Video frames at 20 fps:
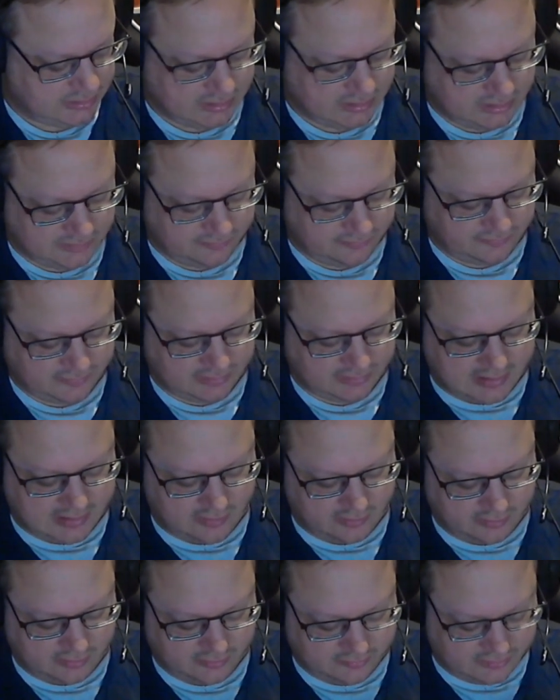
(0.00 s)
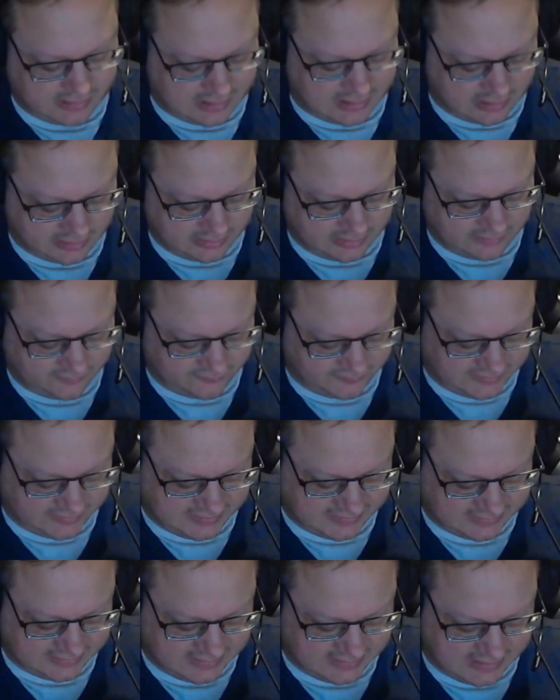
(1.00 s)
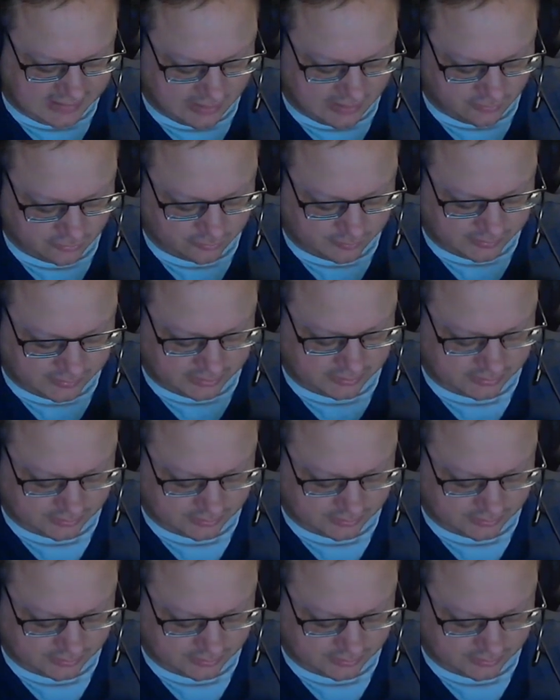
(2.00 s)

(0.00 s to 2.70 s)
If it allows me